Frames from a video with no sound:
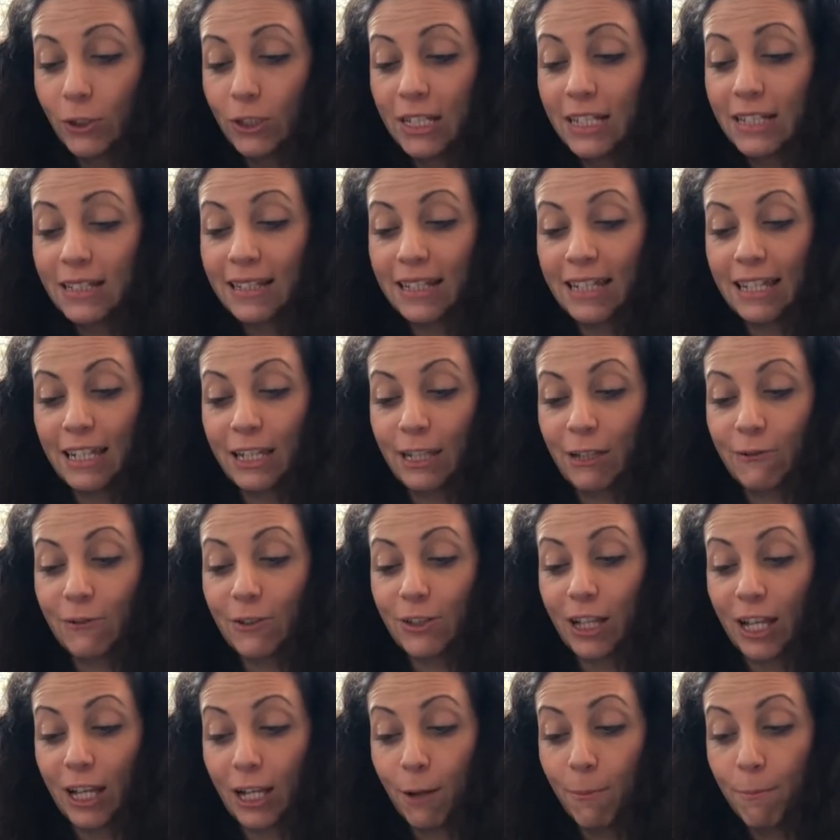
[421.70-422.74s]
his leaves
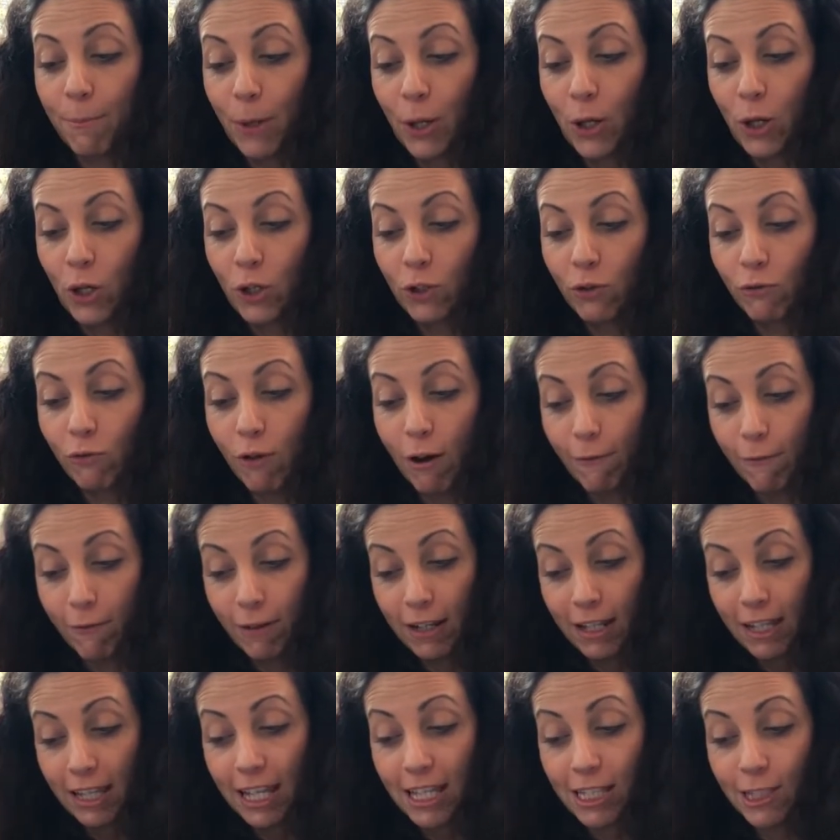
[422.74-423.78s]
like a bird
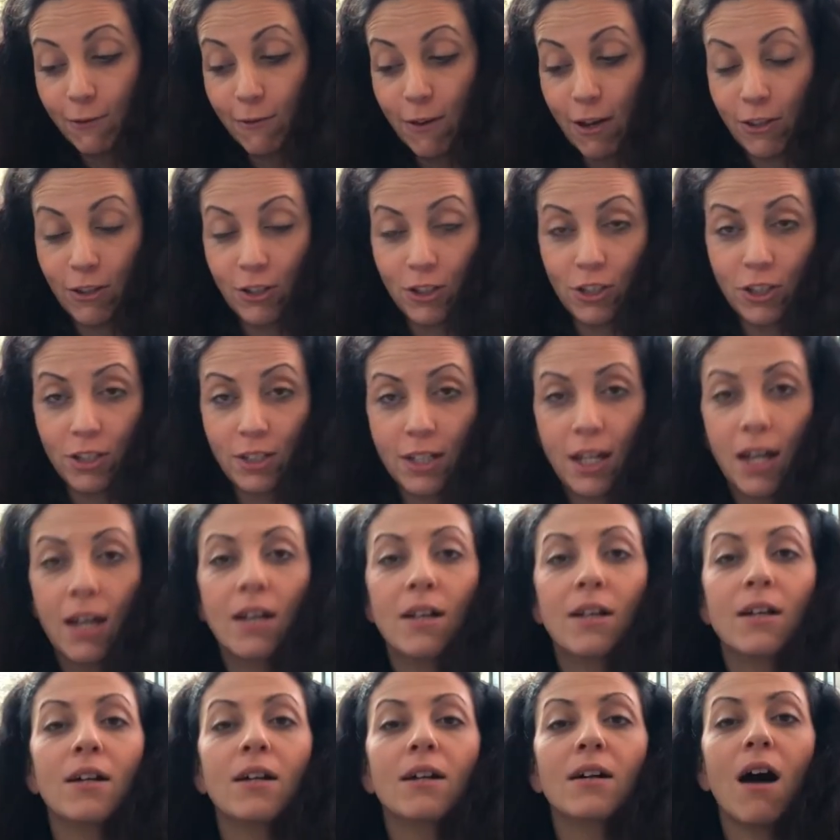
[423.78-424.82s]
ruffling its feathers.
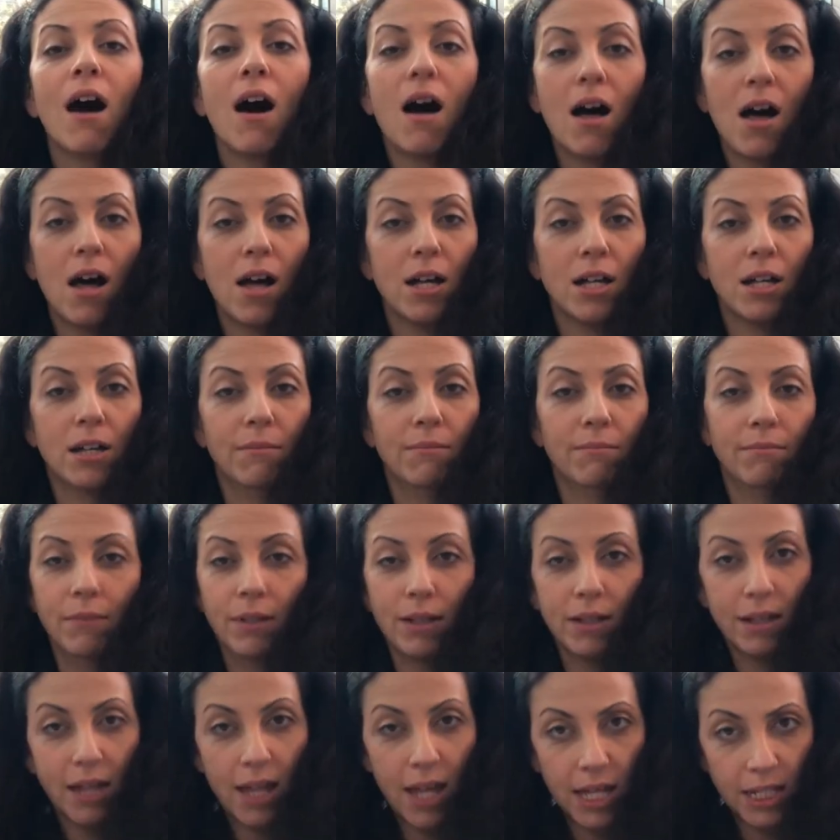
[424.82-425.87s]
"I'm
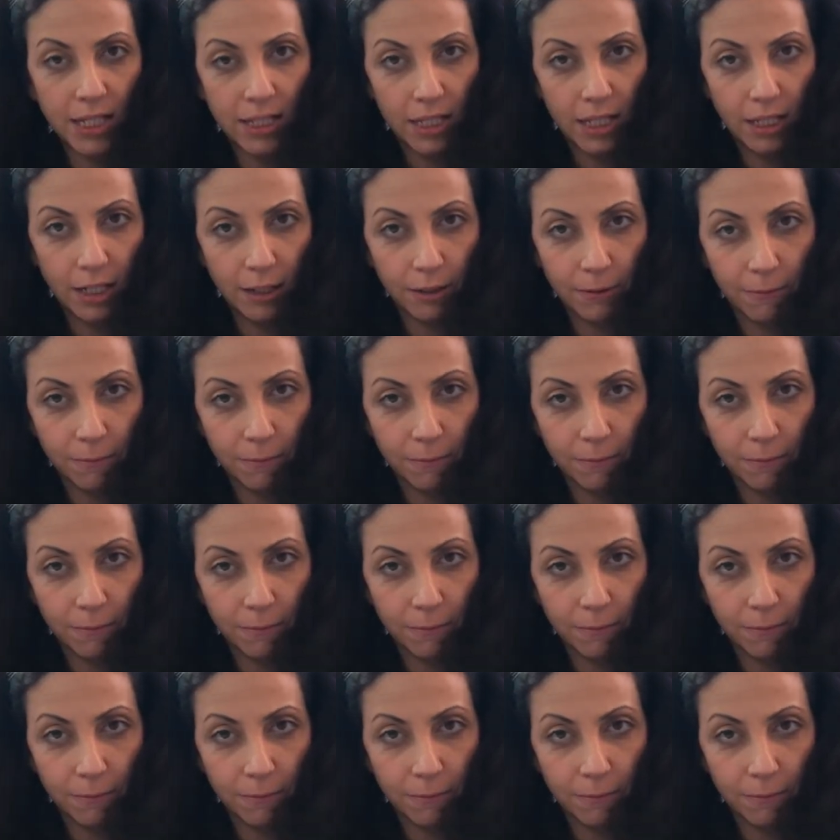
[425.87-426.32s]
Eddie."